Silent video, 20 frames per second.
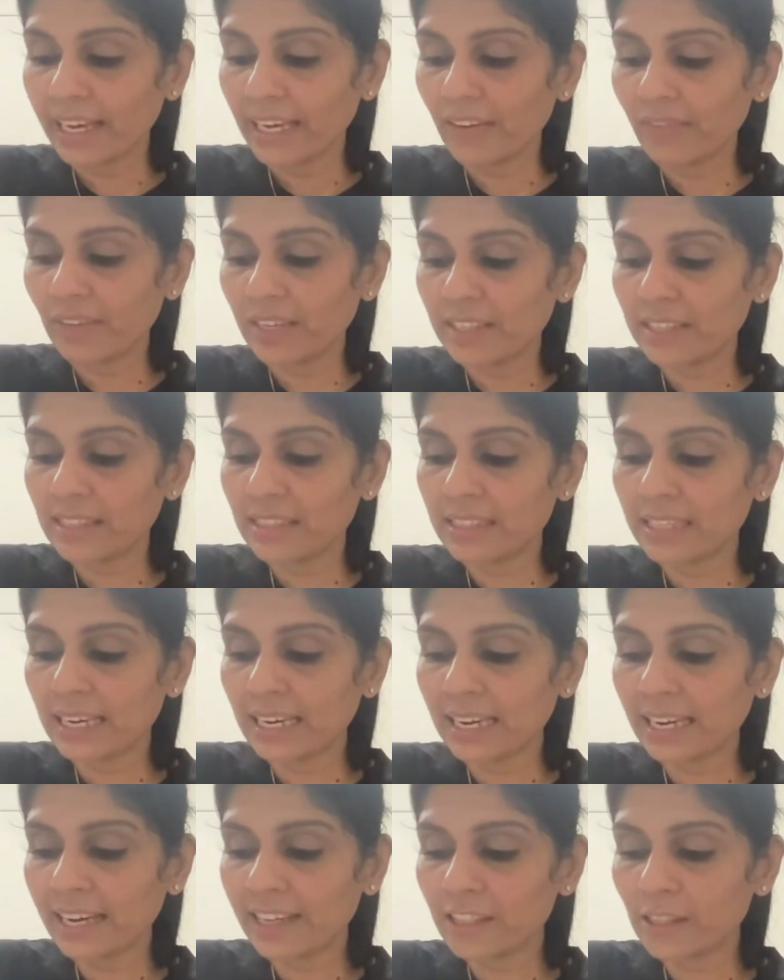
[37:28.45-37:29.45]
even in
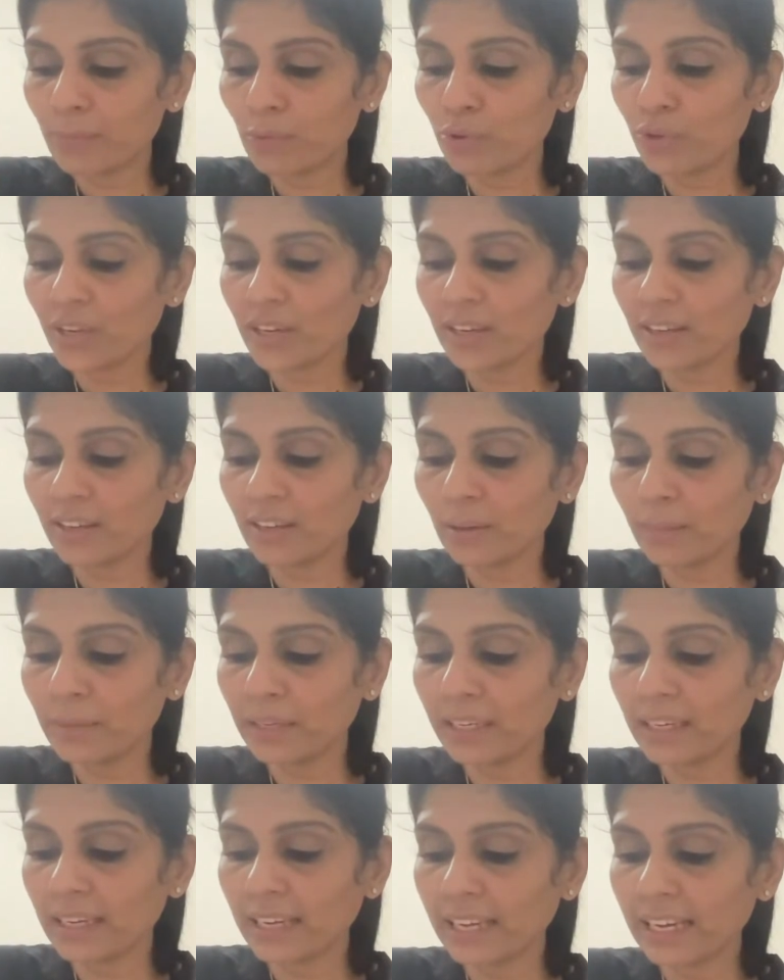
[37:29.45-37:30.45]
celiac sprue, your
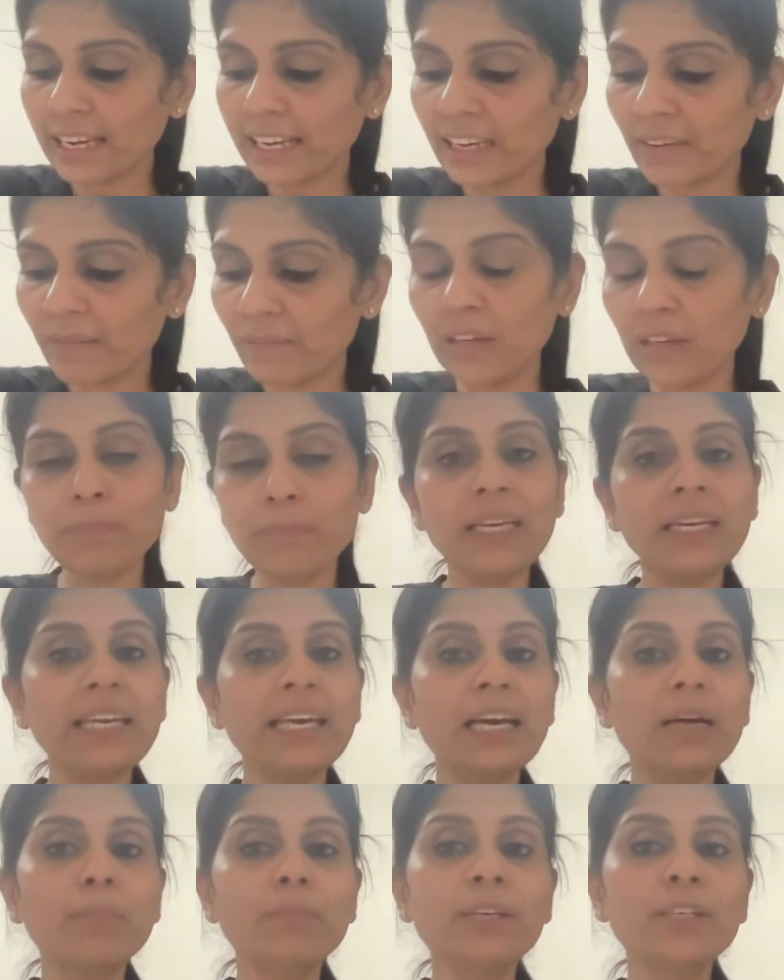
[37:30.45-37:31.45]
terminal ileum will be
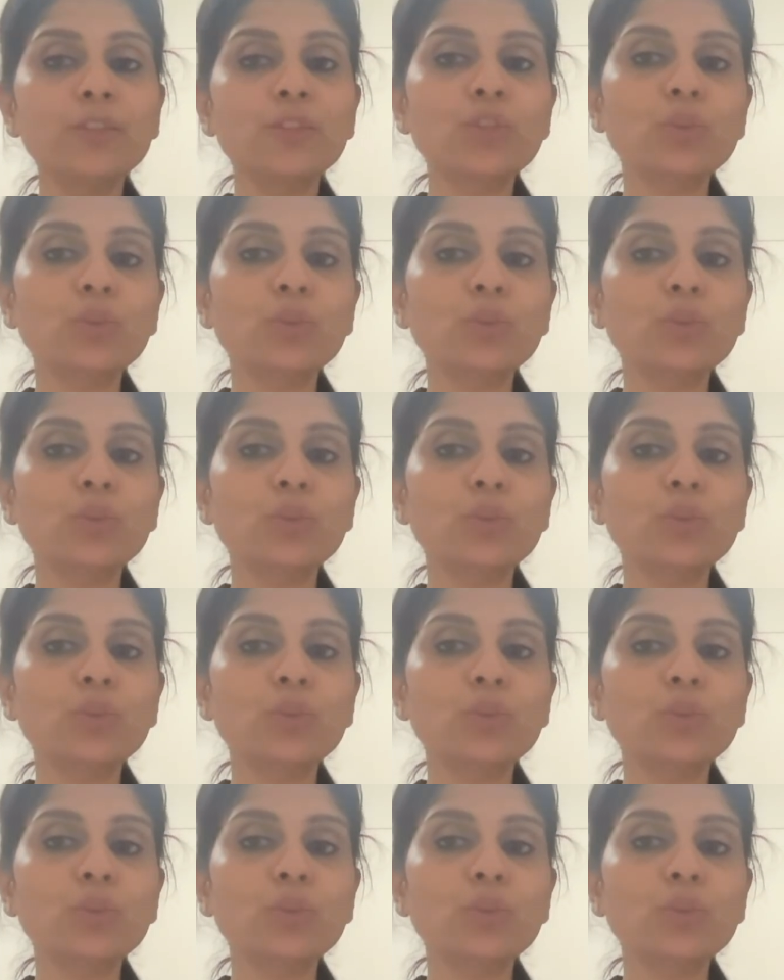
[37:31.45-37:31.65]
damaged.